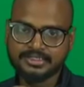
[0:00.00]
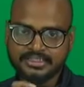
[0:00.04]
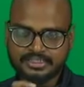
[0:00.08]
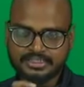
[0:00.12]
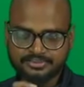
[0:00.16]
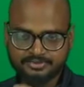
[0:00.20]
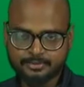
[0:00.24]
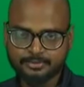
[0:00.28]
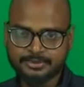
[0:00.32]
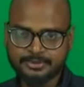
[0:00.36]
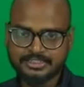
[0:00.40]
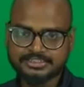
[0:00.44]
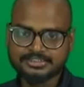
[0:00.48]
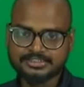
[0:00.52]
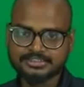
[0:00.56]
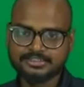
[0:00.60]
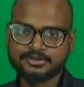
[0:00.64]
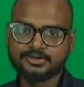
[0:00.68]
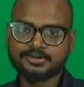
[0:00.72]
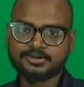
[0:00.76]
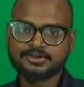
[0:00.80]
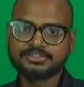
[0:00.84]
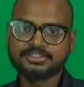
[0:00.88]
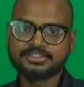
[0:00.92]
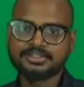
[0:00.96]
If I master the
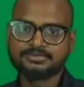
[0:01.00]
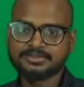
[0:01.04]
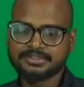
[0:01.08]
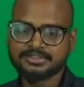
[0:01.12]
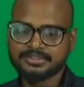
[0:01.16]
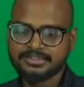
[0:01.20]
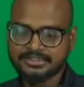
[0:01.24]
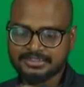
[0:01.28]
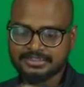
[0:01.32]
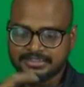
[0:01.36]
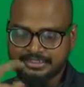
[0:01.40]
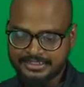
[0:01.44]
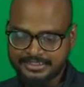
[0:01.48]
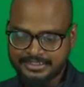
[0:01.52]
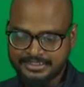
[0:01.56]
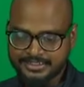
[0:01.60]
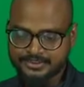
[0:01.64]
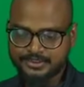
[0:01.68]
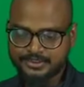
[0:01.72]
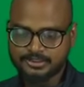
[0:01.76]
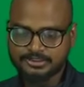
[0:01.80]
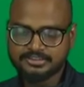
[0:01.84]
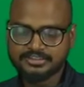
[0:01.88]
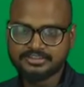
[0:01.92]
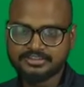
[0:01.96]
concept, can I
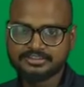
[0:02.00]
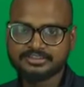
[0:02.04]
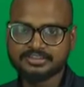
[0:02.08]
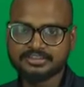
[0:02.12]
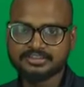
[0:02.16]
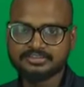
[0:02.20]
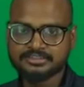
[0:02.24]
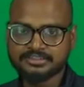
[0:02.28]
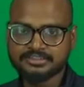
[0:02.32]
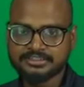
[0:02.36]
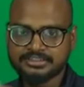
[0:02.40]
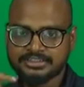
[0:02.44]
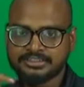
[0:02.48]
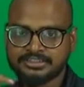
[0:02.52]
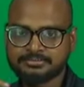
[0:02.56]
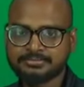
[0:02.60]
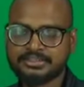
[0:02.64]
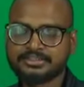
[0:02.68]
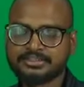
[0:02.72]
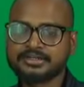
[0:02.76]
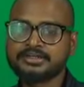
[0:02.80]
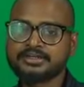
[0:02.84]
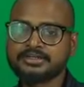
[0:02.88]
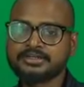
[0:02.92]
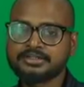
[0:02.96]
solve this thing? This
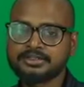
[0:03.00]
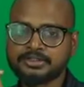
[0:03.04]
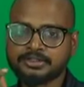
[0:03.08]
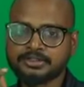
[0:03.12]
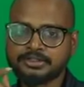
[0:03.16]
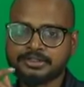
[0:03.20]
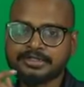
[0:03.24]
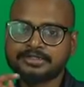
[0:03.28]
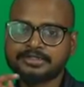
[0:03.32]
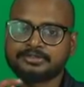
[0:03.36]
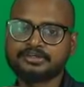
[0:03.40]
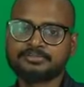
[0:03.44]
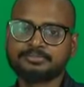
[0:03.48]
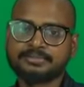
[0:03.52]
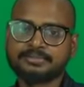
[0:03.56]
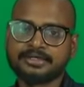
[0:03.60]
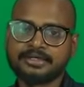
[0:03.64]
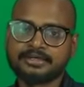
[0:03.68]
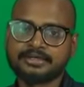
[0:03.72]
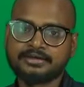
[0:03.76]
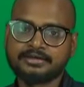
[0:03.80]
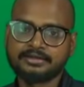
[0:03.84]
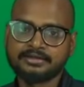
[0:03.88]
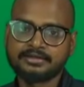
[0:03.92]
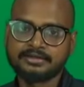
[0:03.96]
method, try to apply
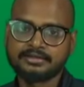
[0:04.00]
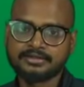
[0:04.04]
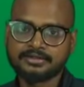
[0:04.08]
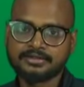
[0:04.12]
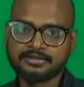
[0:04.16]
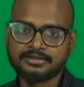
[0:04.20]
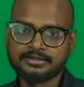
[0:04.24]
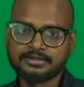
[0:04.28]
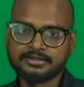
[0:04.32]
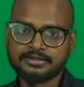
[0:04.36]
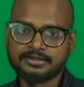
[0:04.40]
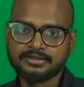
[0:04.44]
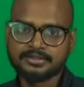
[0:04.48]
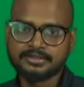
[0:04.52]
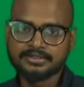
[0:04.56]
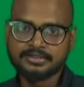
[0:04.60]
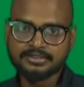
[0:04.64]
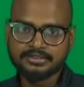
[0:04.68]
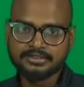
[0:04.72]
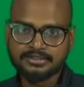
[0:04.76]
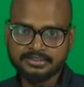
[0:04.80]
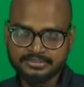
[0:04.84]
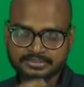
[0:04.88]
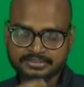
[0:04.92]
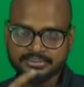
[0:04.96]
on uh,
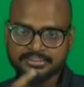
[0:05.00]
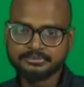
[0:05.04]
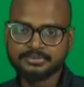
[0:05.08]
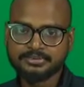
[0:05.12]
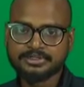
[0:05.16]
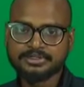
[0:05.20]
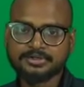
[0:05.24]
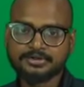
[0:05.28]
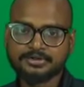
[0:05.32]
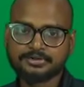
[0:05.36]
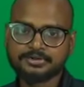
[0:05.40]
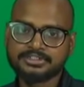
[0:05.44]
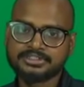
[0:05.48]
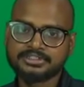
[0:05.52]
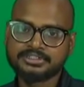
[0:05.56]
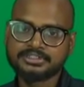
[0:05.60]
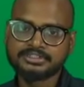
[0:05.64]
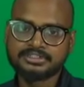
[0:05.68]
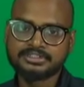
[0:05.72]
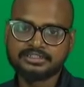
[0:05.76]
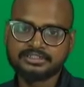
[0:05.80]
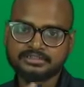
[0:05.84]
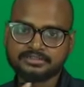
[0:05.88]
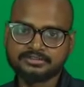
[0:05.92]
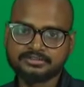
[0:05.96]
uh, these bigger questions
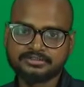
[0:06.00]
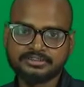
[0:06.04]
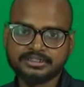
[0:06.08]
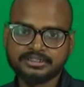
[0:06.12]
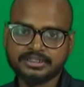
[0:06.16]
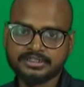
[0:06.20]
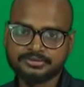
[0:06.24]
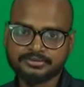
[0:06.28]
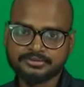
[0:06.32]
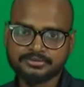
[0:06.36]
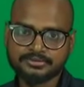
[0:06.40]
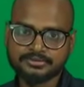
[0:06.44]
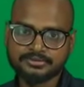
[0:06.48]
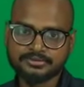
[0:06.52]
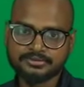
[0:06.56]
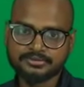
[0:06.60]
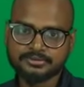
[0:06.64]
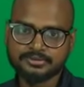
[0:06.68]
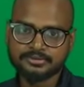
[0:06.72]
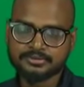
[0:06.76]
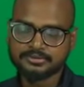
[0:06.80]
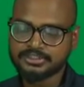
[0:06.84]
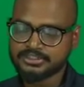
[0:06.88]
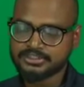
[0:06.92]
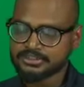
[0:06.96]
and try to
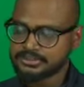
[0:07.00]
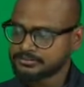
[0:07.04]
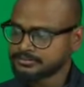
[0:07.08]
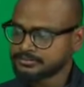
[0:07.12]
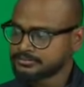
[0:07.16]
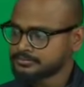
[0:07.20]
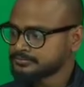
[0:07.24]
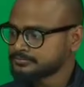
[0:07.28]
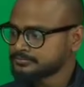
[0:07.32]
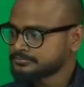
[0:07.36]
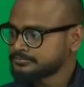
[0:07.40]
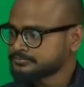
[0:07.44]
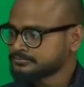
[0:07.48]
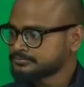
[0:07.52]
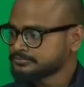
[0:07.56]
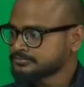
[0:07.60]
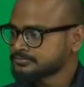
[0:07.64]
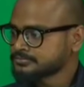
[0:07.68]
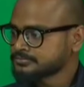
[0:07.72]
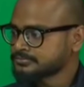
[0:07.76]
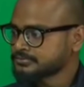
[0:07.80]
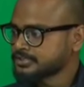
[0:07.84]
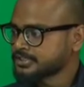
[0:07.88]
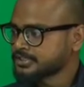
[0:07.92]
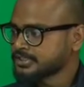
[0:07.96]
do that.
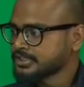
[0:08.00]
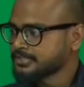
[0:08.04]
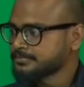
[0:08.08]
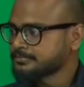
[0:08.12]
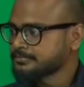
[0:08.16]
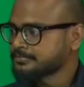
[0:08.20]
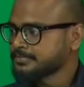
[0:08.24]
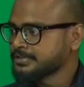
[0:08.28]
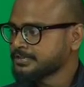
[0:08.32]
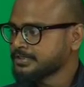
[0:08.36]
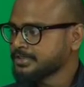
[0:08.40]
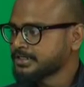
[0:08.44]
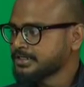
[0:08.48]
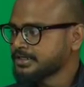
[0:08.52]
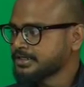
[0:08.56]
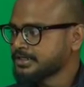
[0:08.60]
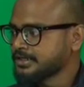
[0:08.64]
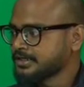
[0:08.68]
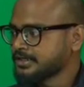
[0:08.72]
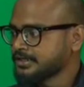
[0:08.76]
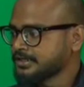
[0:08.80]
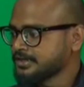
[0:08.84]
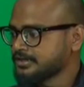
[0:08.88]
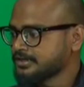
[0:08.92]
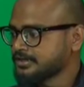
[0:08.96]
Okay,
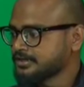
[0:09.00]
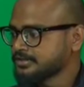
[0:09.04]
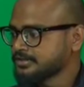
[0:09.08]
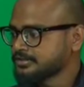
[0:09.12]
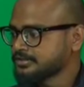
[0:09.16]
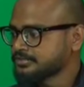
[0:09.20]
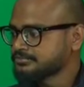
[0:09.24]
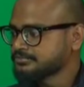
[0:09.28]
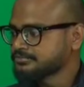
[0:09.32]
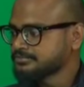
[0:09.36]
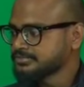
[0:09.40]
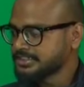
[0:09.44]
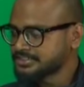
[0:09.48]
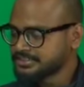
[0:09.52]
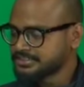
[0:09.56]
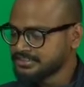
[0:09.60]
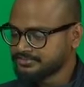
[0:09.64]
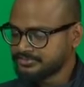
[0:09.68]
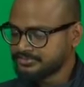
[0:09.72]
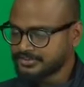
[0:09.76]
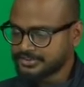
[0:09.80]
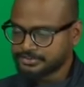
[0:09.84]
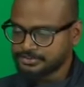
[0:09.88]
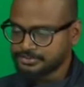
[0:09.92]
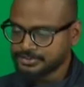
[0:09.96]
uh, that's it
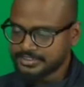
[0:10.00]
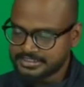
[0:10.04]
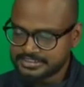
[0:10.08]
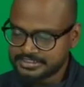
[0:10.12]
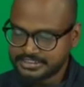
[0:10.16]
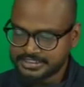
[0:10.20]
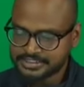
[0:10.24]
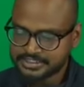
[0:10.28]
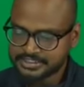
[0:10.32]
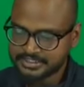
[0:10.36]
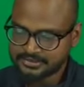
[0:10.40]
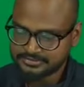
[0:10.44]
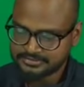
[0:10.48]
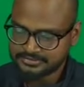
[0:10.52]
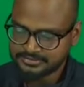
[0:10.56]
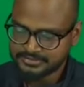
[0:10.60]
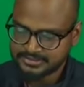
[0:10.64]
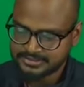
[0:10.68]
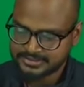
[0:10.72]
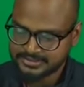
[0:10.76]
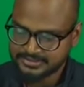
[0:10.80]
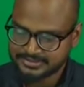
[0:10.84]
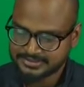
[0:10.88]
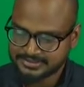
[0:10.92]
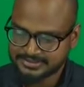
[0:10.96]
for today's session.
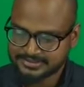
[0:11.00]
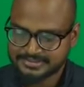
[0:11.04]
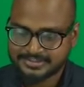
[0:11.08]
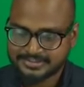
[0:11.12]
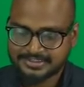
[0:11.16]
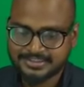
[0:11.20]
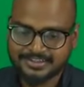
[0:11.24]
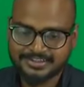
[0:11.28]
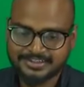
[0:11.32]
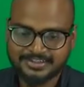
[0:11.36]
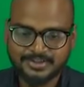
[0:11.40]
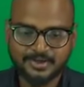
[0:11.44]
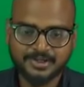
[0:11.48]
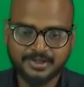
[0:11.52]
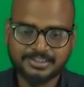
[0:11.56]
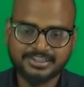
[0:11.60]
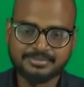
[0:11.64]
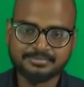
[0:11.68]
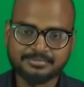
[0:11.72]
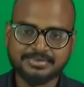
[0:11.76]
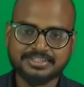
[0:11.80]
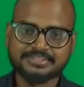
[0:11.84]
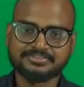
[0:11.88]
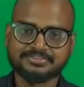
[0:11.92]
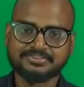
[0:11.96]
Uh, all the
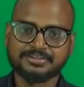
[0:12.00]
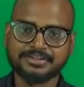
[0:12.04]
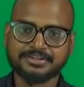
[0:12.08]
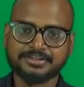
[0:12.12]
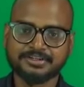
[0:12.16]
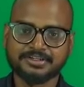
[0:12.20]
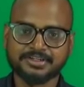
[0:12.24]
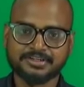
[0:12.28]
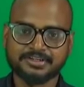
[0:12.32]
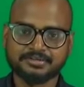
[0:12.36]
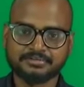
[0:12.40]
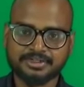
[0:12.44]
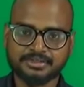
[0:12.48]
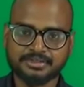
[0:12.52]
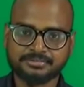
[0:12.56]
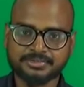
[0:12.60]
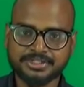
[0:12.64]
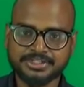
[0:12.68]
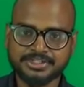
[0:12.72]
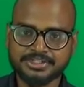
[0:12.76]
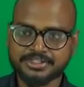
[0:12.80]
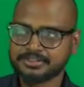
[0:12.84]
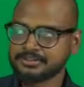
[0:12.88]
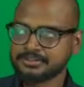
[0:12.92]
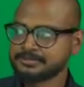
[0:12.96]
best for your uh,
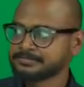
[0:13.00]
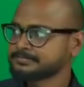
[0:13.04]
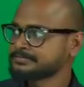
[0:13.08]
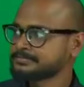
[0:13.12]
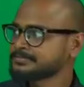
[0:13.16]
preparation.